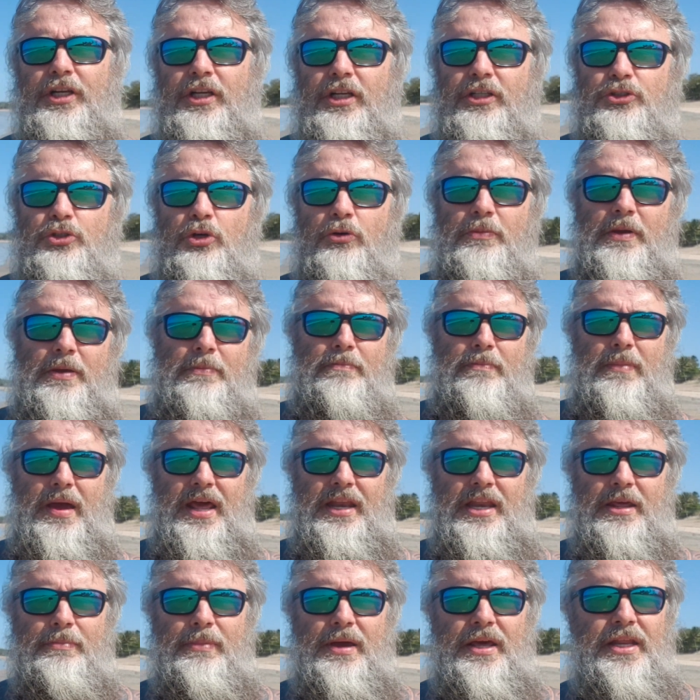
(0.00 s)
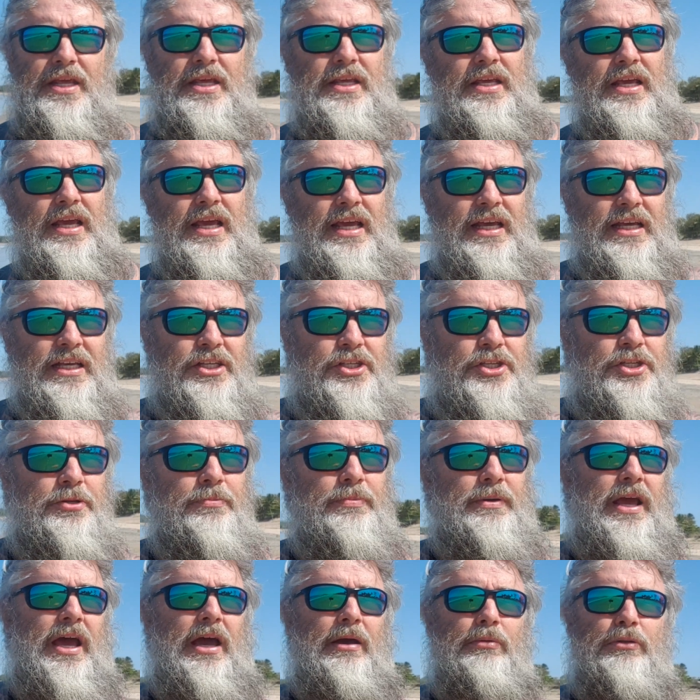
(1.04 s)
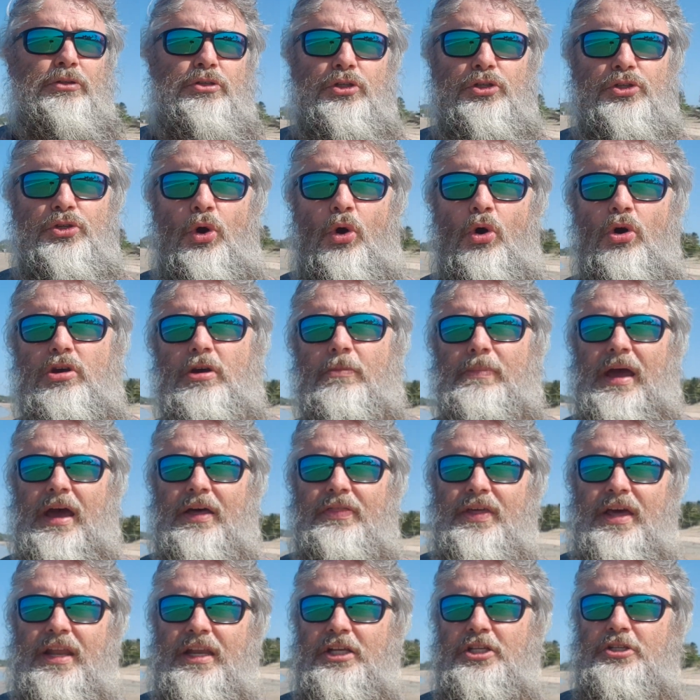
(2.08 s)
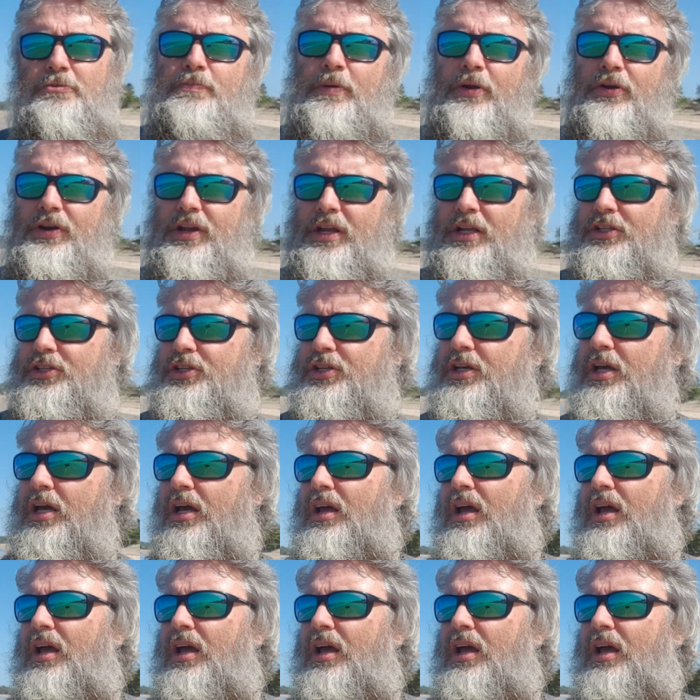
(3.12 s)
And it took me many, many years to be able to talk about that experience,